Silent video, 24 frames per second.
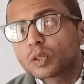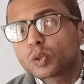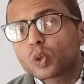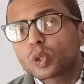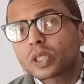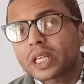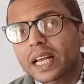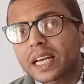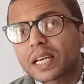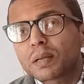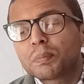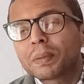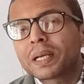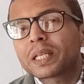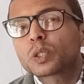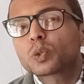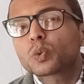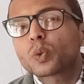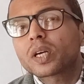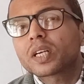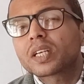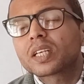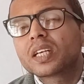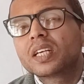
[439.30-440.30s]
Those are
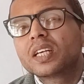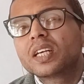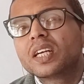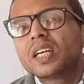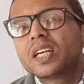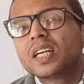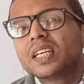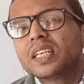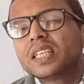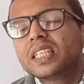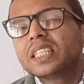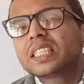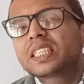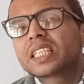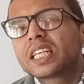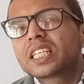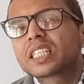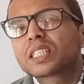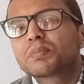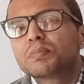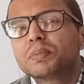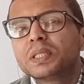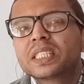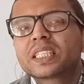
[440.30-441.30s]
immature T
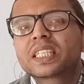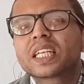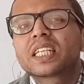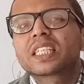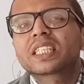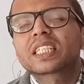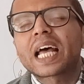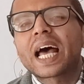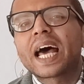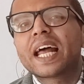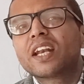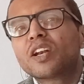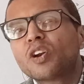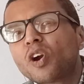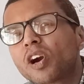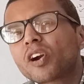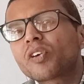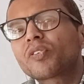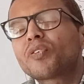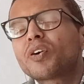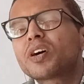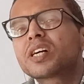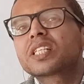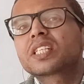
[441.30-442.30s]
cells, B cells, and
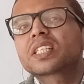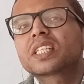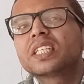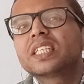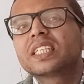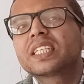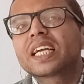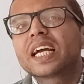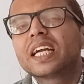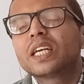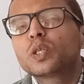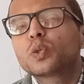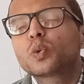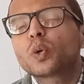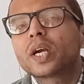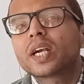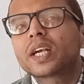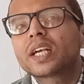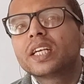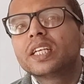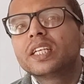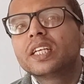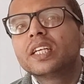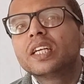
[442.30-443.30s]
not functioning
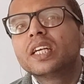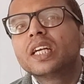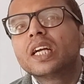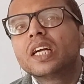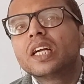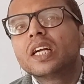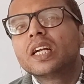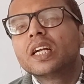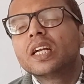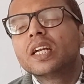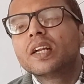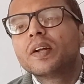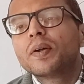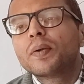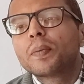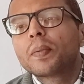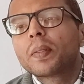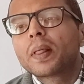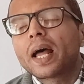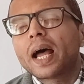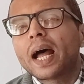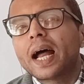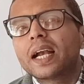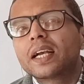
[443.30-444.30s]
adequately,
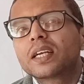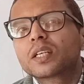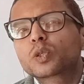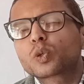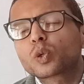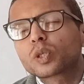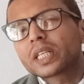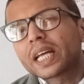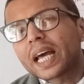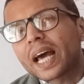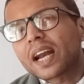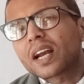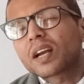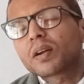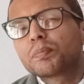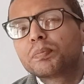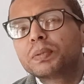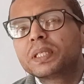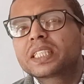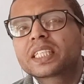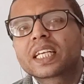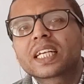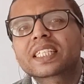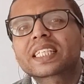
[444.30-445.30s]
and so
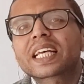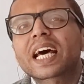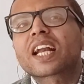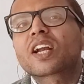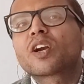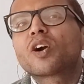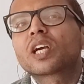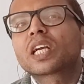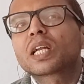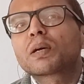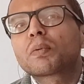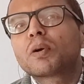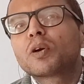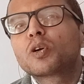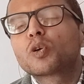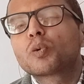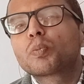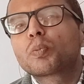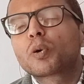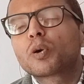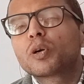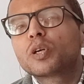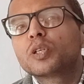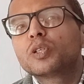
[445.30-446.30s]
B cells are not able
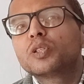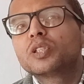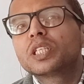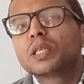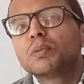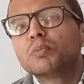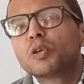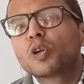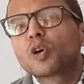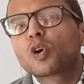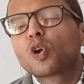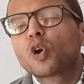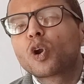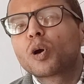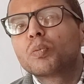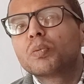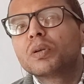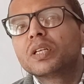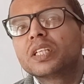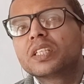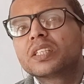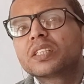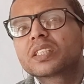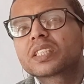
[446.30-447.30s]
to produce
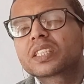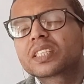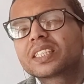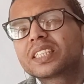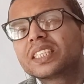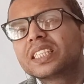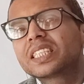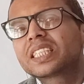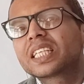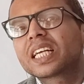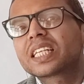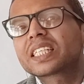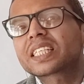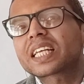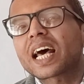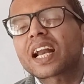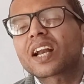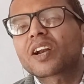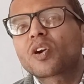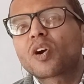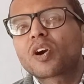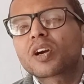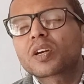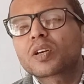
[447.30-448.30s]
immunoglobulins. T cells
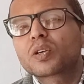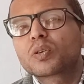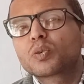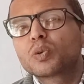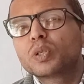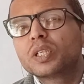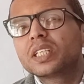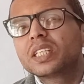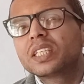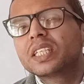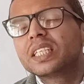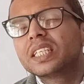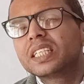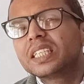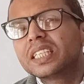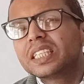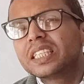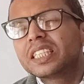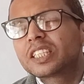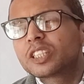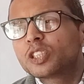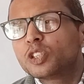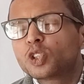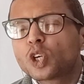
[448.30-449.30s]
are not doing
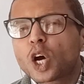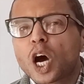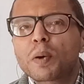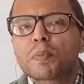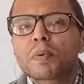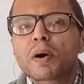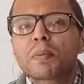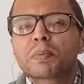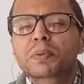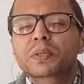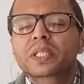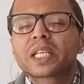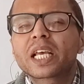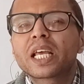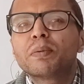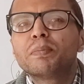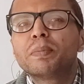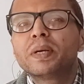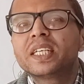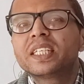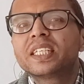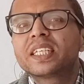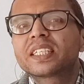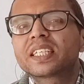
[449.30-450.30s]
its job of cell
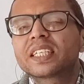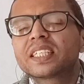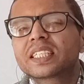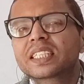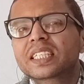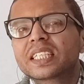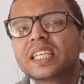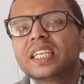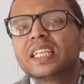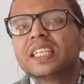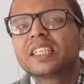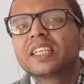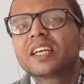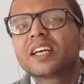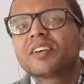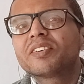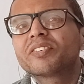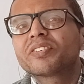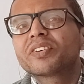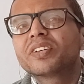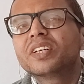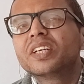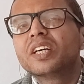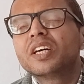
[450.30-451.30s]
mediated killing
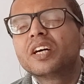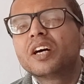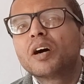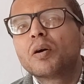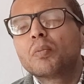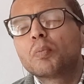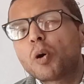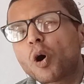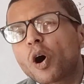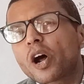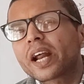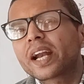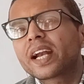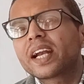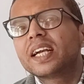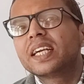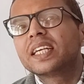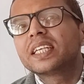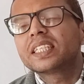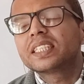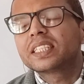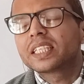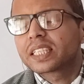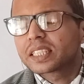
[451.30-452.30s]
of foreign
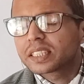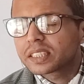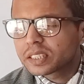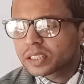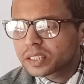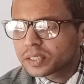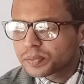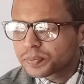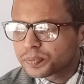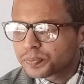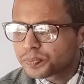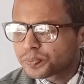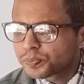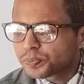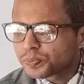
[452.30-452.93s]
antigens.